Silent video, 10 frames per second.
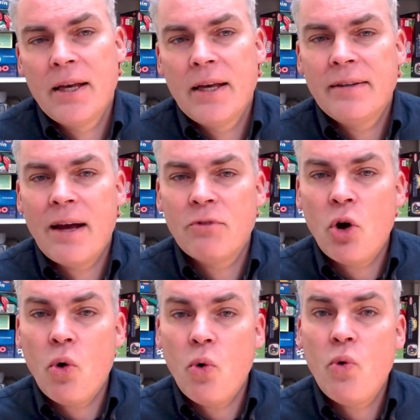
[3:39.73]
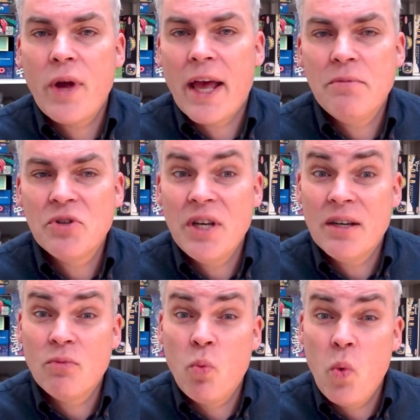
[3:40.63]
Now, not all games need a
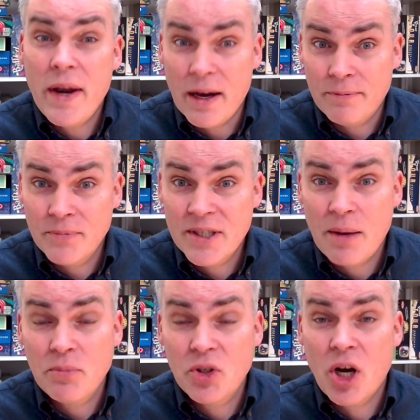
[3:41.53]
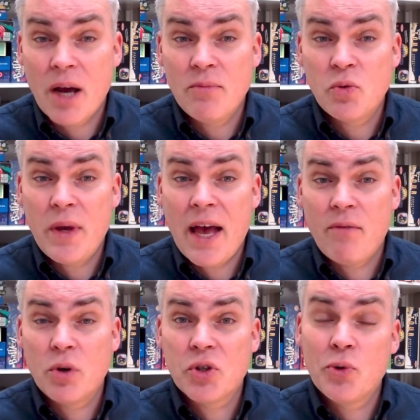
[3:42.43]
winner. Sometimes we have
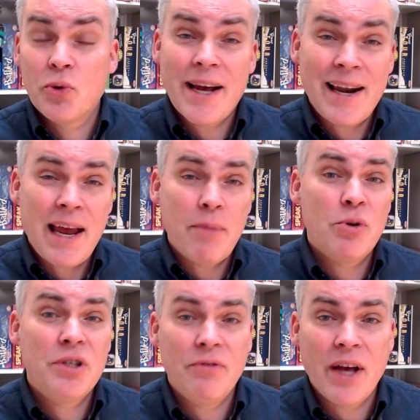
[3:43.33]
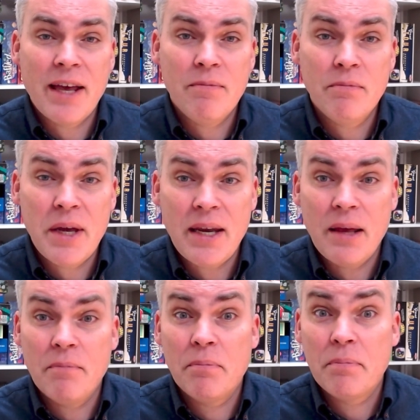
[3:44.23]
what's called a collaborative game, meaning
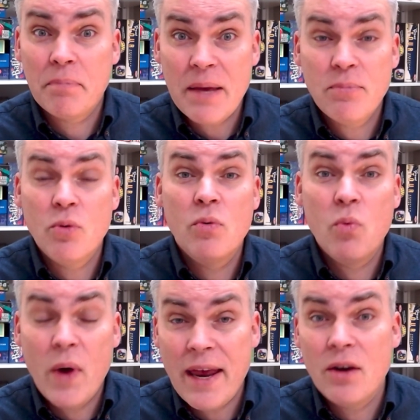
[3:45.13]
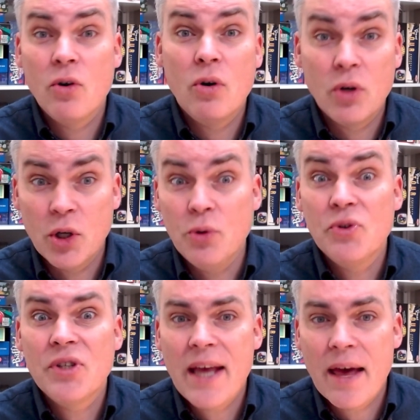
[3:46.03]
people win or lose
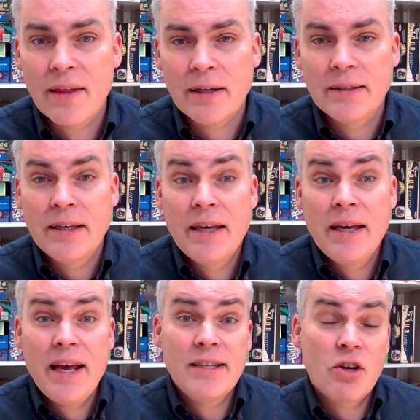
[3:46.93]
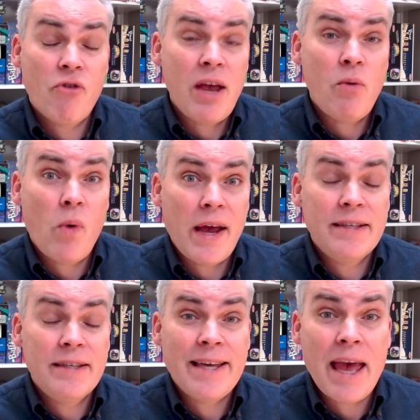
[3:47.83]
together. It's a great way
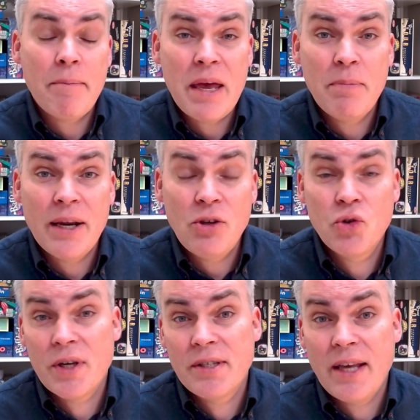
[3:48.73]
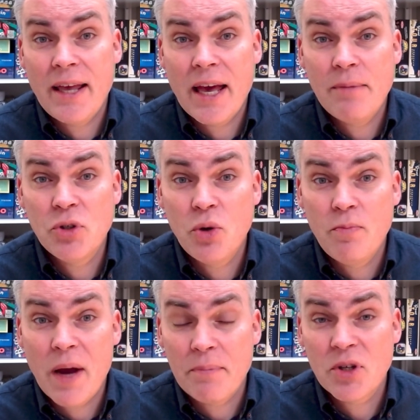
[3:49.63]
to get people interested in games who
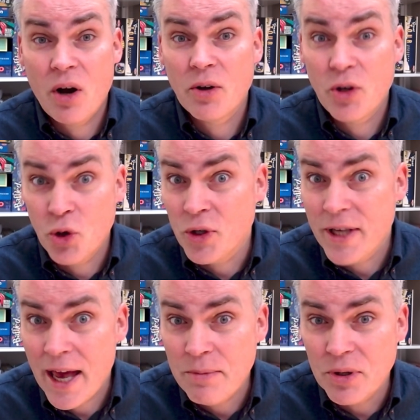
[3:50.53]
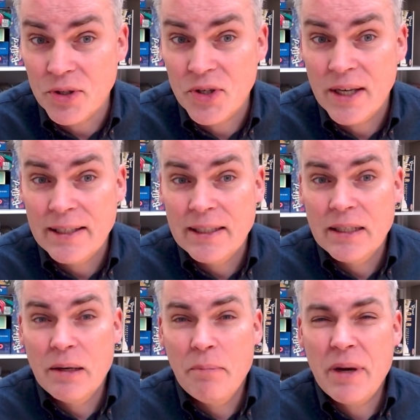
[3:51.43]
perhaps aren't good gamers,
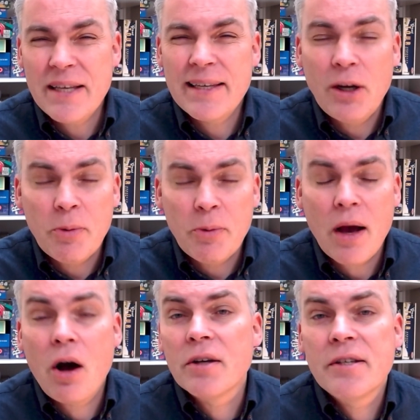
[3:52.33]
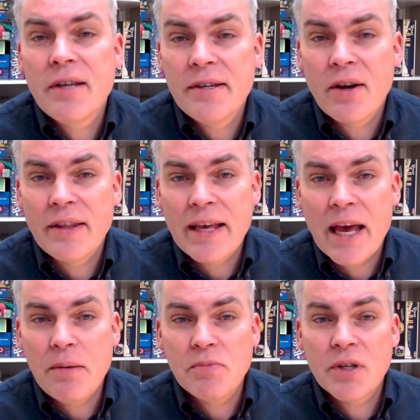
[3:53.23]
but it's a little bit hard to design the
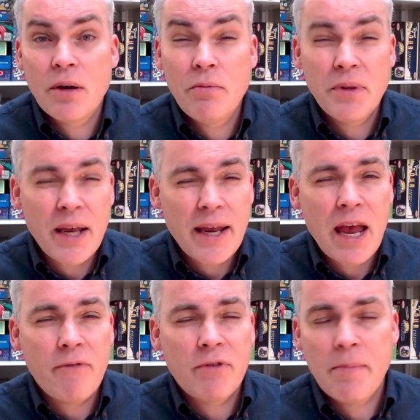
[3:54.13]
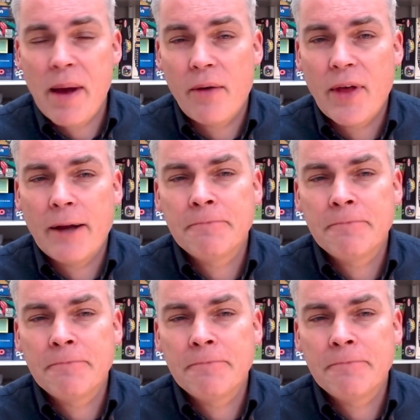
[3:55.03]
game, so think carefully about that.